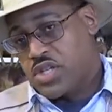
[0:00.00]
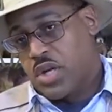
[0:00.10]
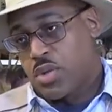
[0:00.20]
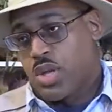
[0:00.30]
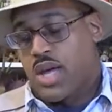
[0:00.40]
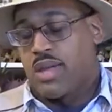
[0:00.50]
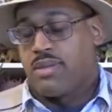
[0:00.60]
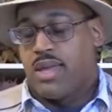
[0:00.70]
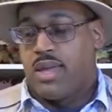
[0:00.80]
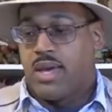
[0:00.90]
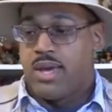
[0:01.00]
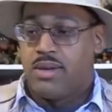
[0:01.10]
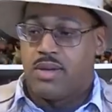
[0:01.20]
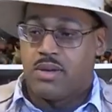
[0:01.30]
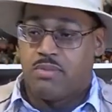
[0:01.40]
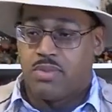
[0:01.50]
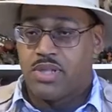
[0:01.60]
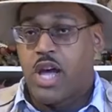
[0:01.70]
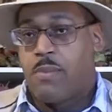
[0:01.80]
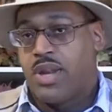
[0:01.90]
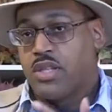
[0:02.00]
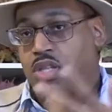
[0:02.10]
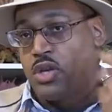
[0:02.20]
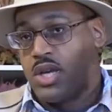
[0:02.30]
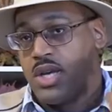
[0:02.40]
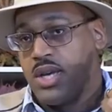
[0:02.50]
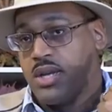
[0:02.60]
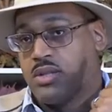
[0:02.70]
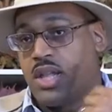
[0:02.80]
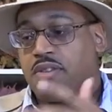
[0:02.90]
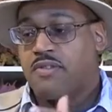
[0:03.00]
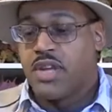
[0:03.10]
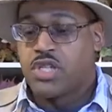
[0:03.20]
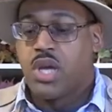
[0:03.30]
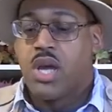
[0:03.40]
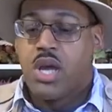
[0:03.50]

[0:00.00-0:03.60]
Those are like the, uh, you know, salmon and tuna and lungfish.